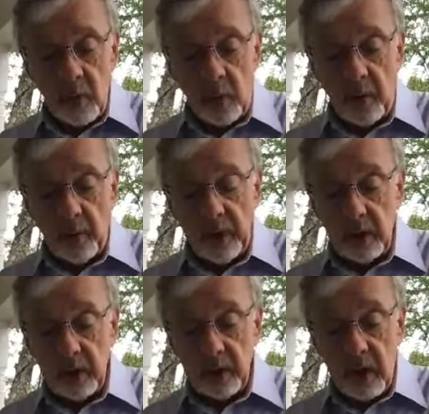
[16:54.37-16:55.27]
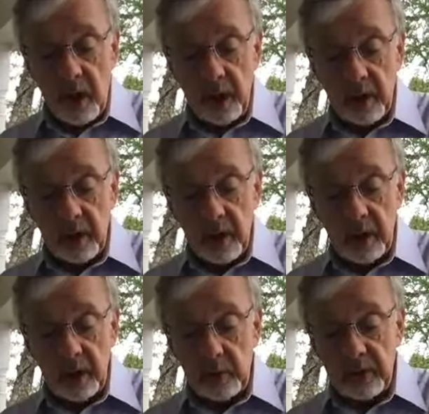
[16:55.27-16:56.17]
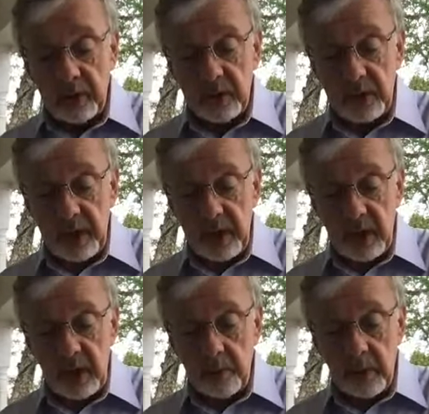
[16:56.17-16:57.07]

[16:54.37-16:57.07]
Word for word: While we look not at the things which are seen,